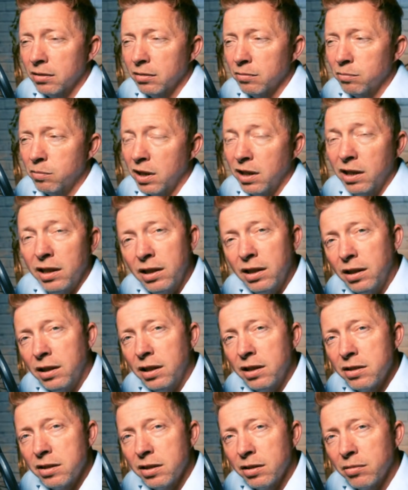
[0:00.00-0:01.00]
where you
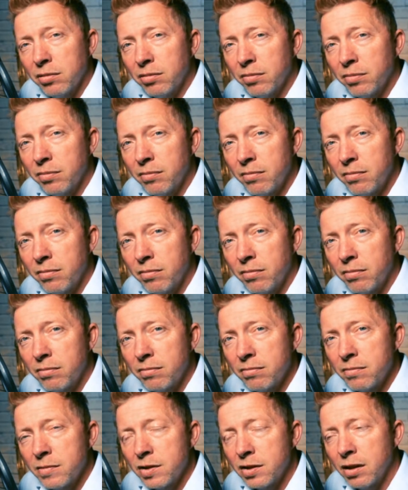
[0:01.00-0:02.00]
needed to.
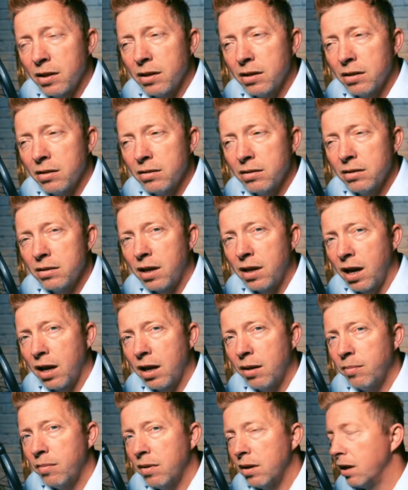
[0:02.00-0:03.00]
So
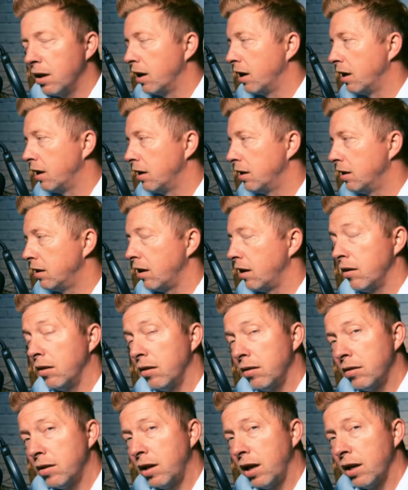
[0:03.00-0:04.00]
time and
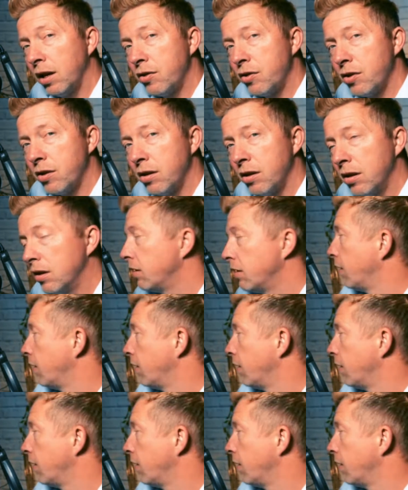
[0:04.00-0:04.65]
location.